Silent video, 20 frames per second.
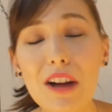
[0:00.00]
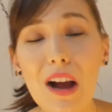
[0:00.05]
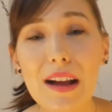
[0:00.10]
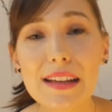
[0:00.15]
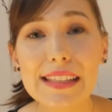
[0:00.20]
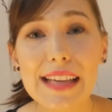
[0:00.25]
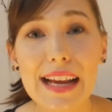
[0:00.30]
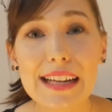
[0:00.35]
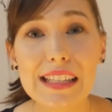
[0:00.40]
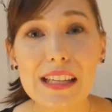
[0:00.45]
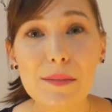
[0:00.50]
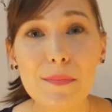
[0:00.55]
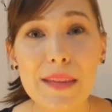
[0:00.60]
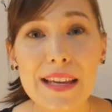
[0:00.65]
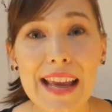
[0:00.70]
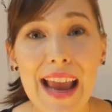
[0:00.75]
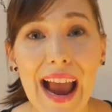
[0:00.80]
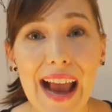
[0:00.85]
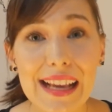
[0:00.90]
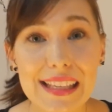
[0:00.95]
contacted
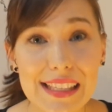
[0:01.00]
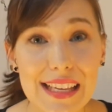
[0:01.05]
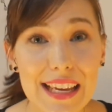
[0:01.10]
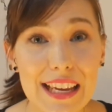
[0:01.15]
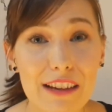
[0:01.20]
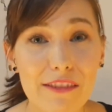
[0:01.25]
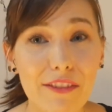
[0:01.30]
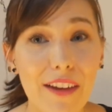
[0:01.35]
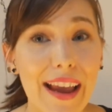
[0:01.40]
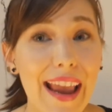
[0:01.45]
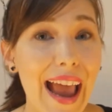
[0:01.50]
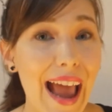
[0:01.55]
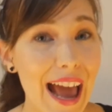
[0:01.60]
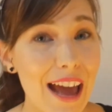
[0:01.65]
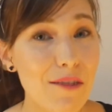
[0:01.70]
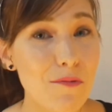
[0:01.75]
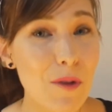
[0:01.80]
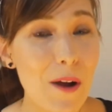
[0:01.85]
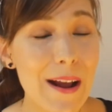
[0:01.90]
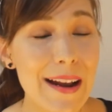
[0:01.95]
me asking if I
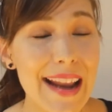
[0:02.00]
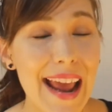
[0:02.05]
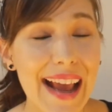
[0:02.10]
had one,